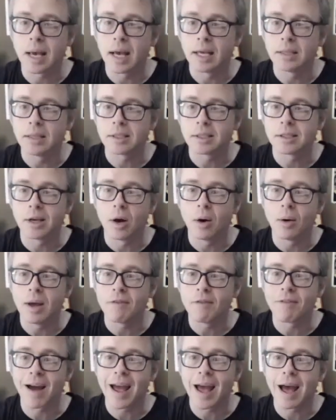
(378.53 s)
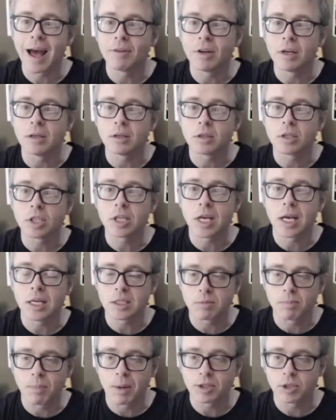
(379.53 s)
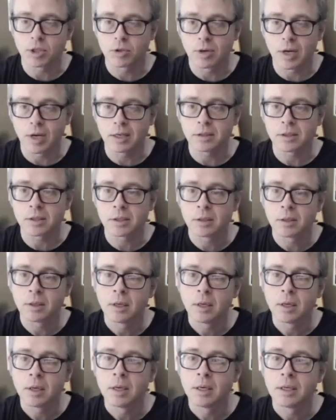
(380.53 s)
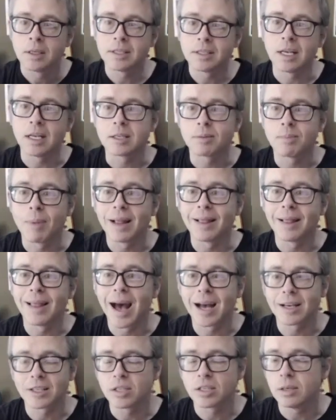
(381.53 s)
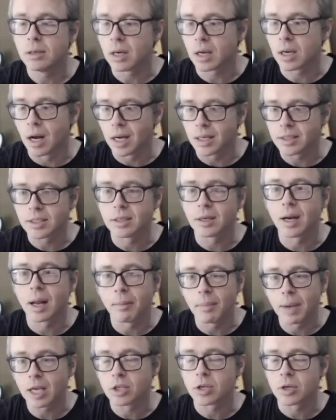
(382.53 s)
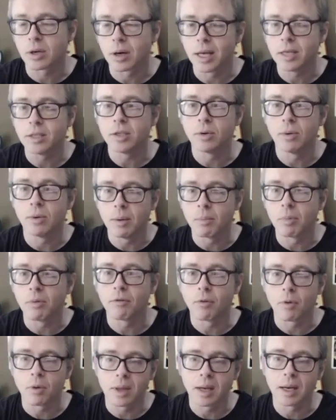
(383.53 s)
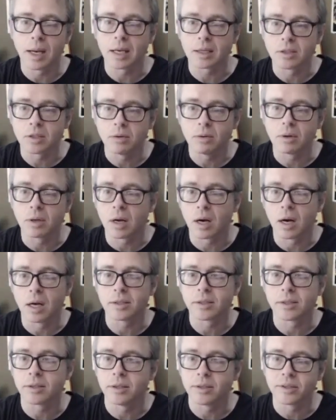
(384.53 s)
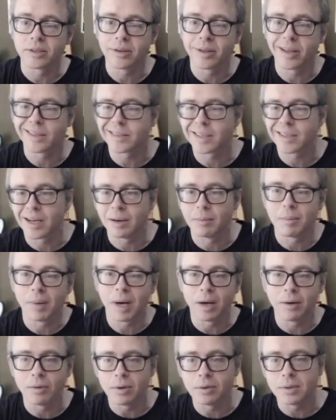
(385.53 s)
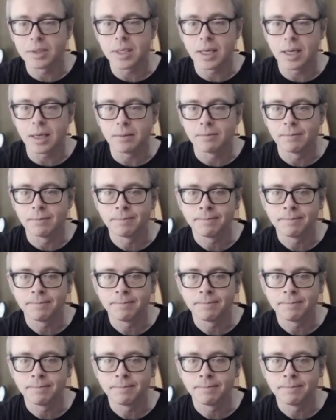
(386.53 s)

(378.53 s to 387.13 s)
And so if I haven't changed my strings since my last student concert, I make sure I do it before the next student concert. So that's kind of my routine.